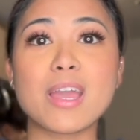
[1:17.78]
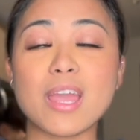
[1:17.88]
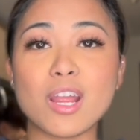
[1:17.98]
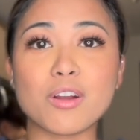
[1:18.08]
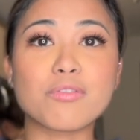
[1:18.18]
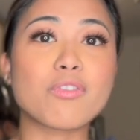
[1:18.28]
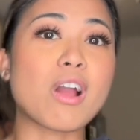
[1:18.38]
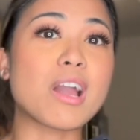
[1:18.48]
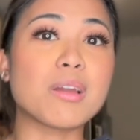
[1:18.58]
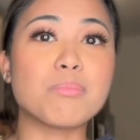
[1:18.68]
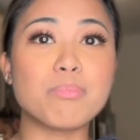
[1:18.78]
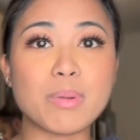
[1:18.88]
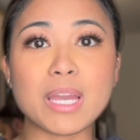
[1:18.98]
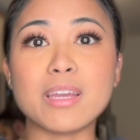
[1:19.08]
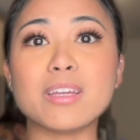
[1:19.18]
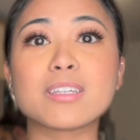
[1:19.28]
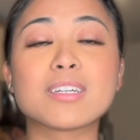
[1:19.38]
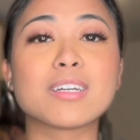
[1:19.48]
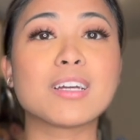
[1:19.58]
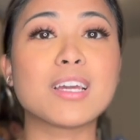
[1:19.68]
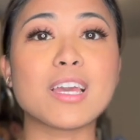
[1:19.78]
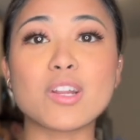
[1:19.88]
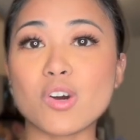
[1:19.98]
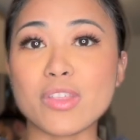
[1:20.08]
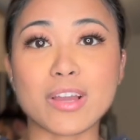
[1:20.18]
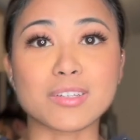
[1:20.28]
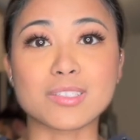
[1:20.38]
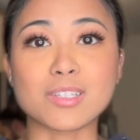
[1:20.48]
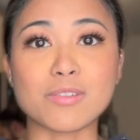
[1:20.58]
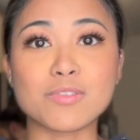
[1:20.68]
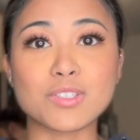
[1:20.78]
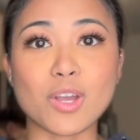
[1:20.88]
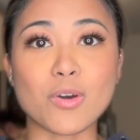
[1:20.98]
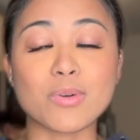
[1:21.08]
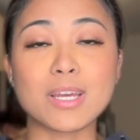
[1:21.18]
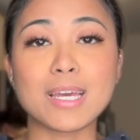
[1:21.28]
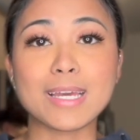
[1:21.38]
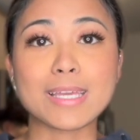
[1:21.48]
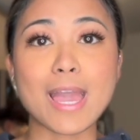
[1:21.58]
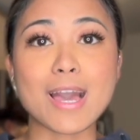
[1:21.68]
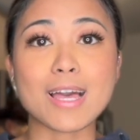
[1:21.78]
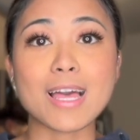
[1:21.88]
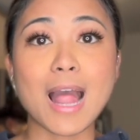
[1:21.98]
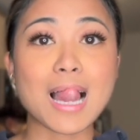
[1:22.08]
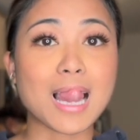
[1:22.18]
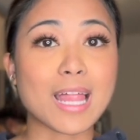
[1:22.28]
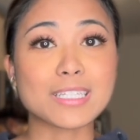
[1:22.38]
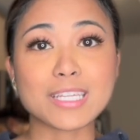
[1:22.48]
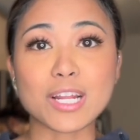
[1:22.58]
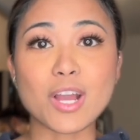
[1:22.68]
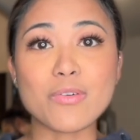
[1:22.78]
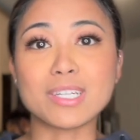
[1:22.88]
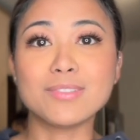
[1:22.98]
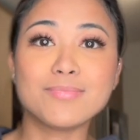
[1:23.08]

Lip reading: air fry, bake, and all that good stuff. So yeah, let's get going.